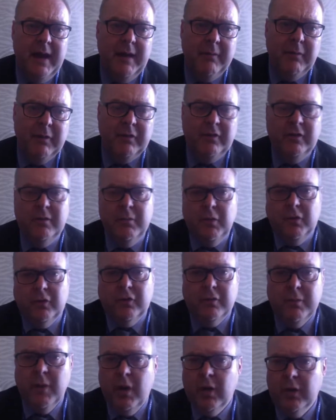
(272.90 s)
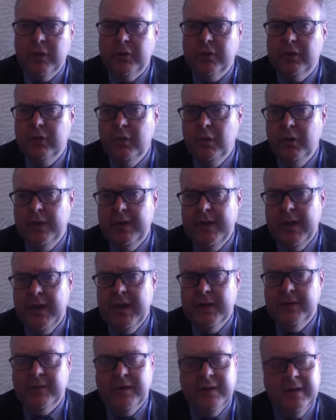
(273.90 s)
which is a much smaller school than
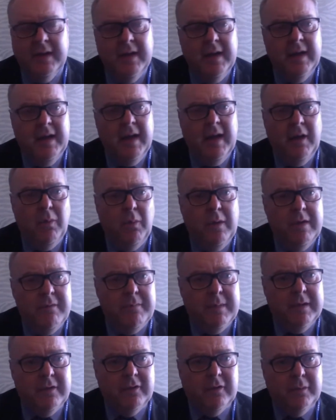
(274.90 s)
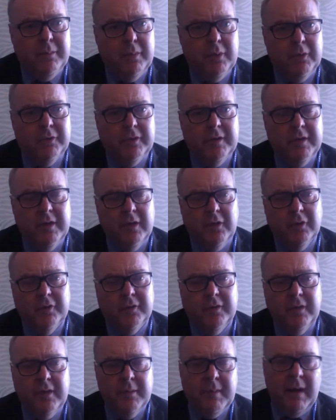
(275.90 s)
ours, and we've been supporting
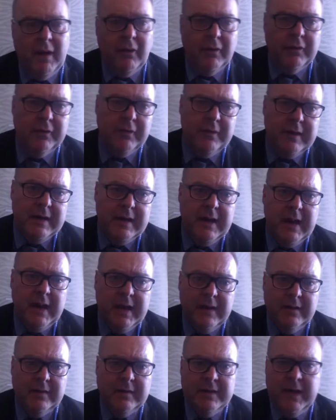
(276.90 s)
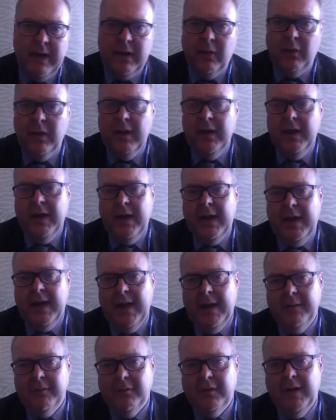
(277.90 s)
those for about 3 years now
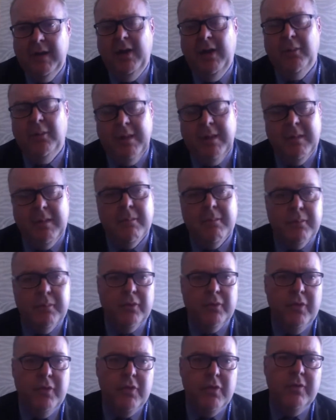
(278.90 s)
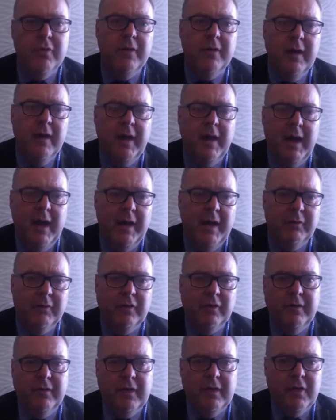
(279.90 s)
to help them improve.
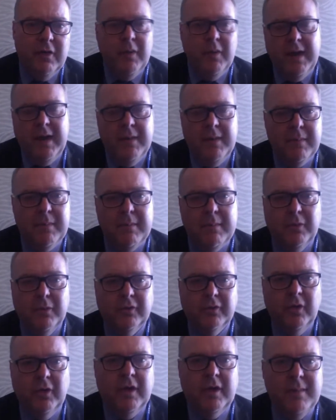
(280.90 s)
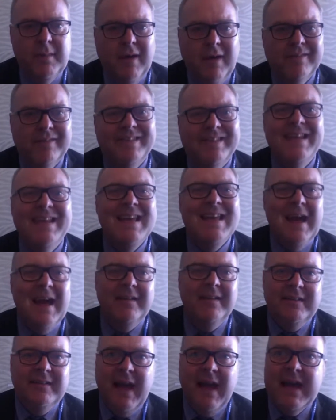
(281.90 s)
So if you do hear people talking about
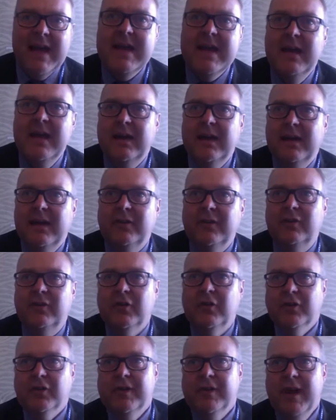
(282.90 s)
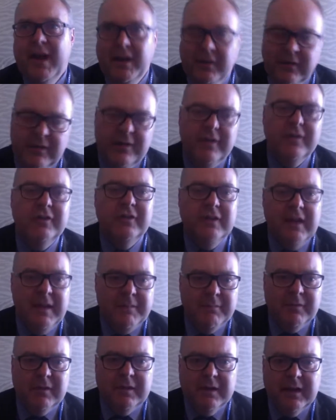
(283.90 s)
TSA as such, that's the
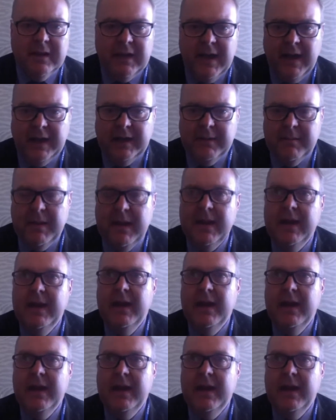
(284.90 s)
Skipton Academy,